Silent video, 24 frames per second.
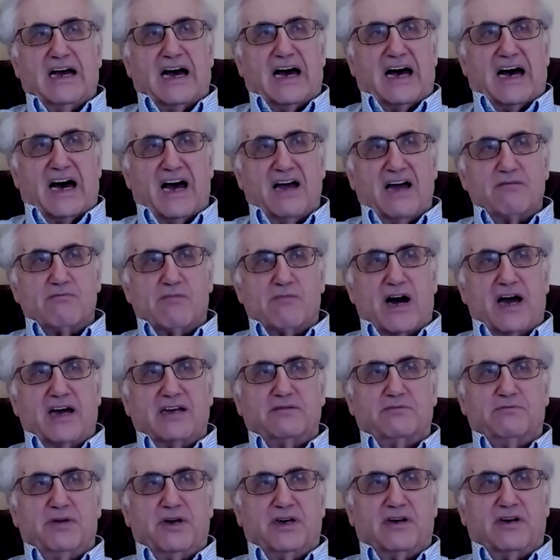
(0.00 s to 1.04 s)
I
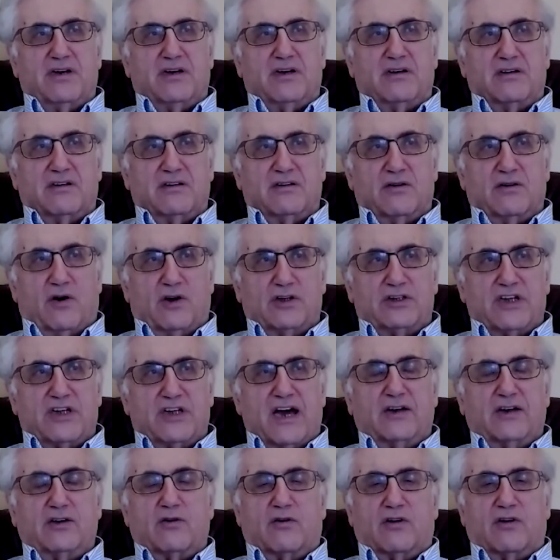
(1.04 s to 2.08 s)
might be not
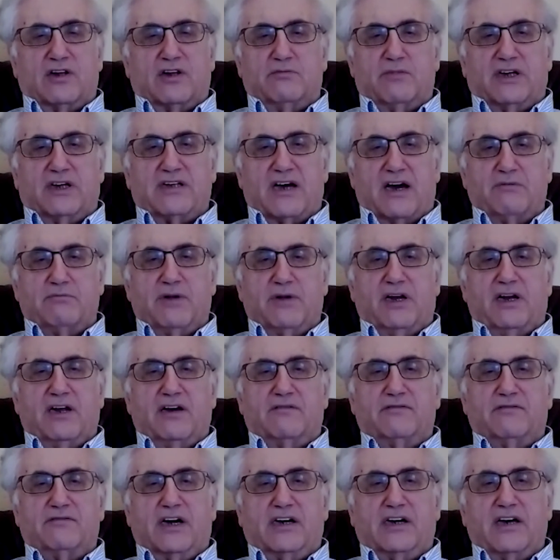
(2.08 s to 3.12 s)
accurate, but I
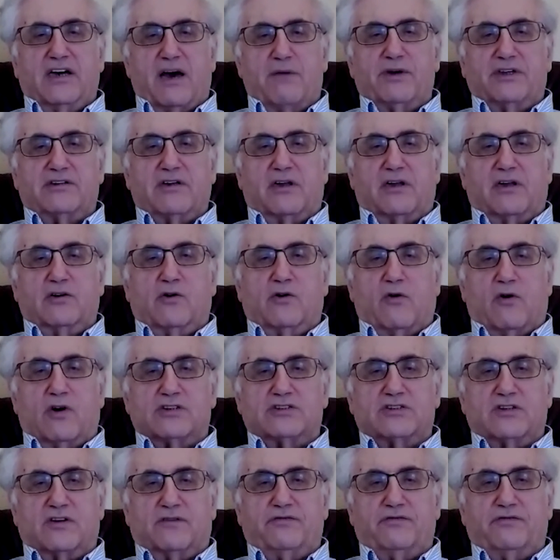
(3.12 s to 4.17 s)
believe the capital
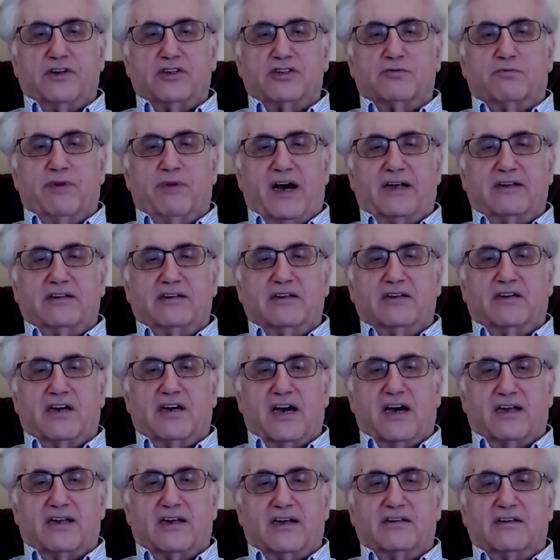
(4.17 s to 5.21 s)
cost of each bed in
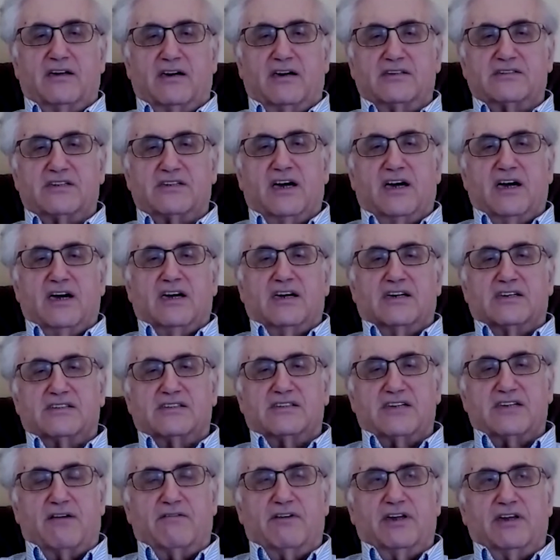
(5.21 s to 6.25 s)
Canada is
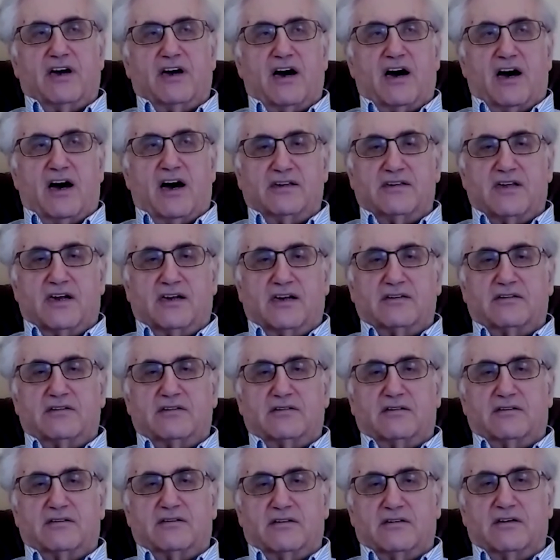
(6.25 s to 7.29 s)

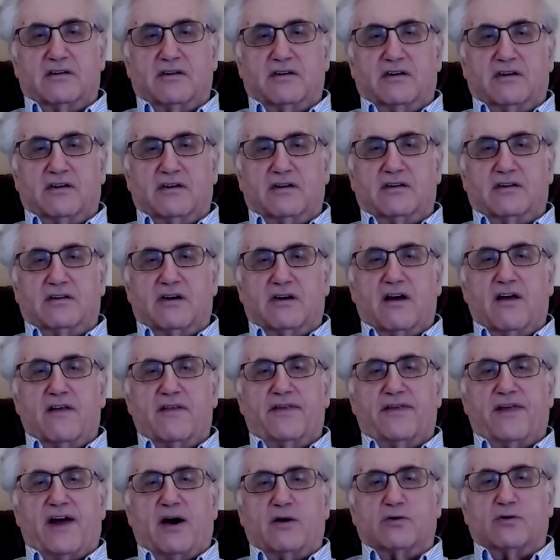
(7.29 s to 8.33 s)

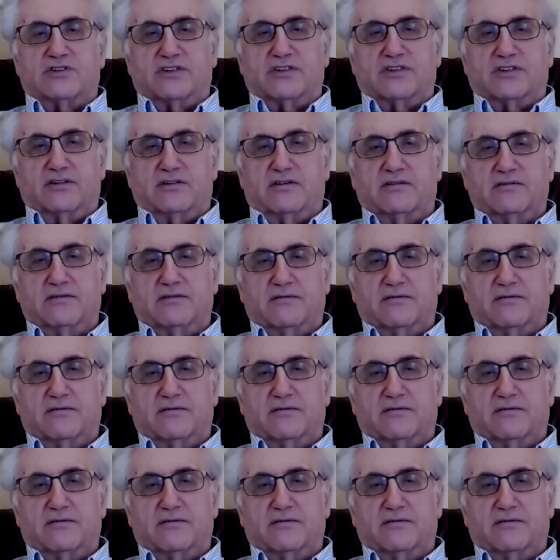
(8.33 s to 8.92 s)
$700,000